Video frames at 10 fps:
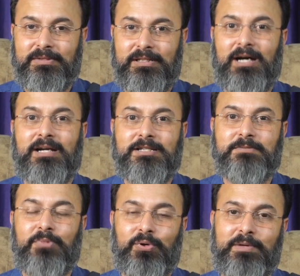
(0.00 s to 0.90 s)
Dan
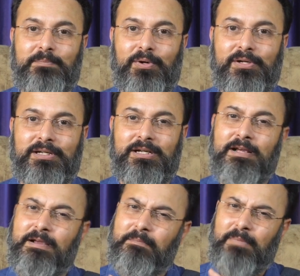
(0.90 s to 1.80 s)
is more important.
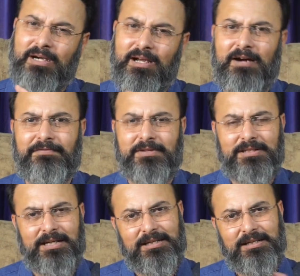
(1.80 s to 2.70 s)
But after
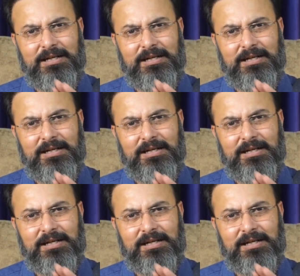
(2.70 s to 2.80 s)
that,